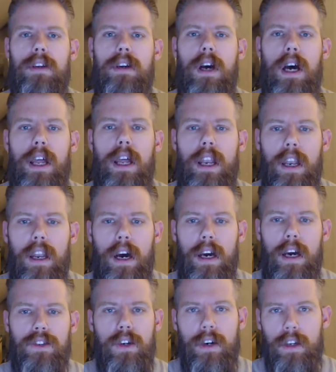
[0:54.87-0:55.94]
And I
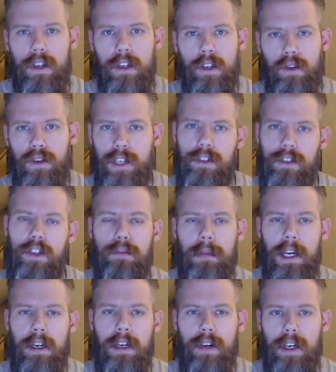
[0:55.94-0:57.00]
started to transition
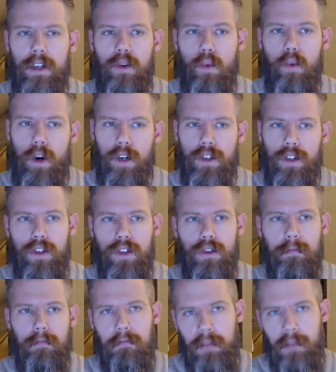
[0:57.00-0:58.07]
my career
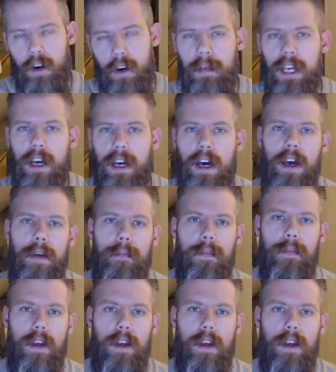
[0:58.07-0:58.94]
towards Power BI,